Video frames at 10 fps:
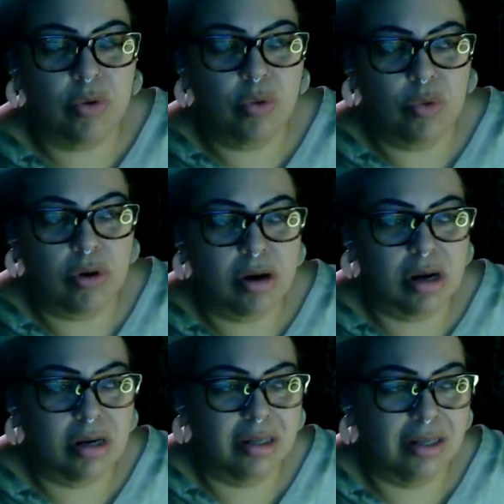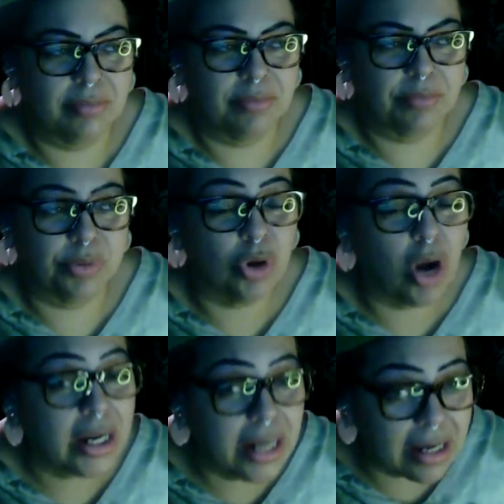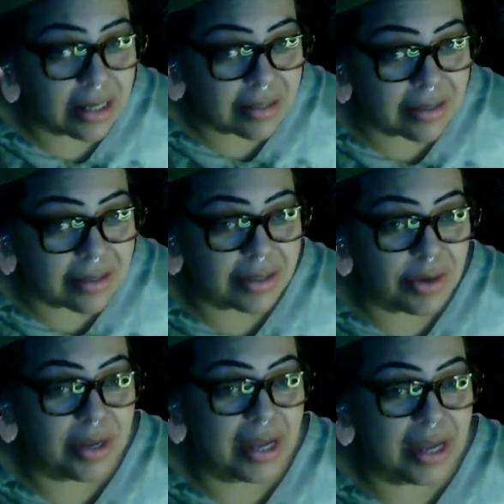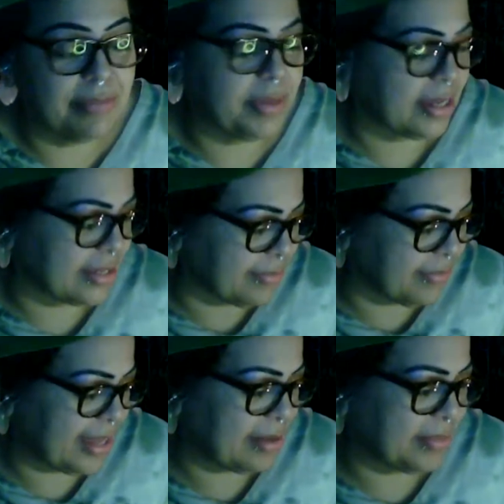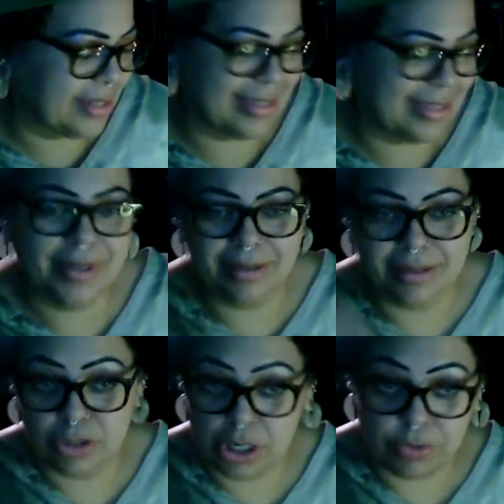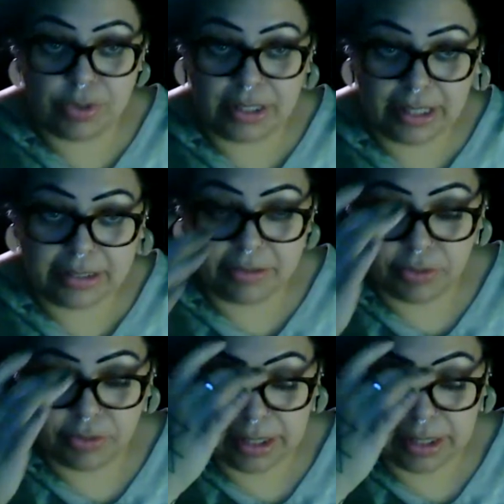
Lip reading: or products, okay, because of them, because of general collective, okay,